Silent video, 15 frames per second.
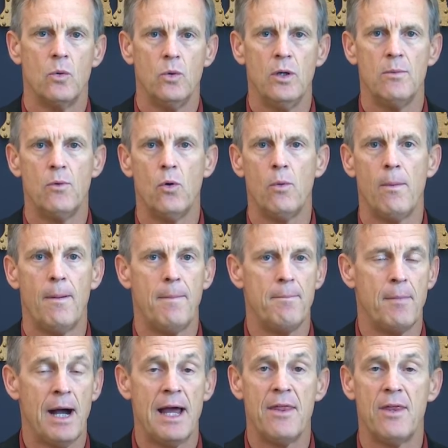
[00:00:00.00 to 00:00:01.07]
We will
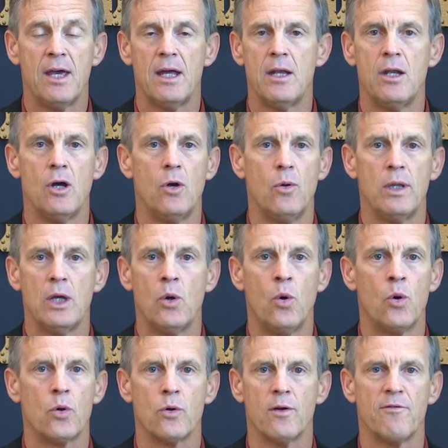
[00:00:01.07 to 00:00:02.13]
by then know the
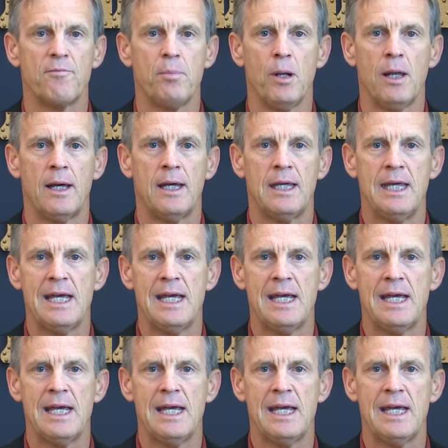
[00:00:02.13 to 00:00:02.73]
order of play.